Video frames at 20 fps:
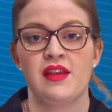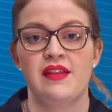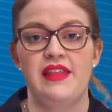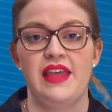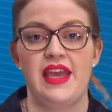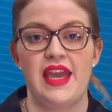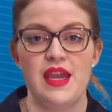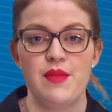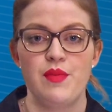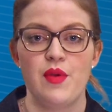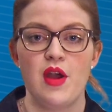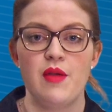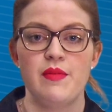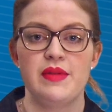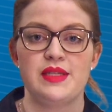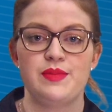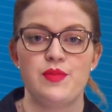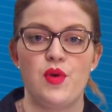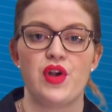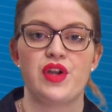The EEPROM
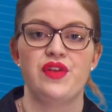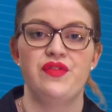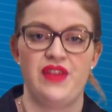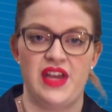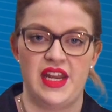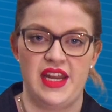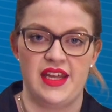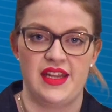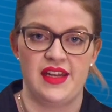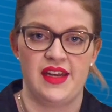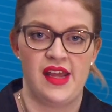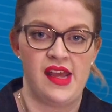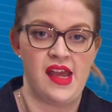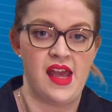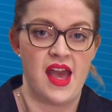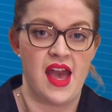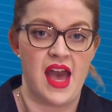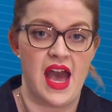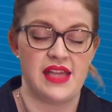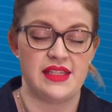is more convenient,
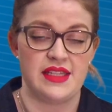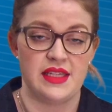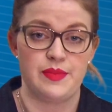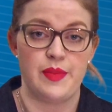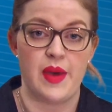as it's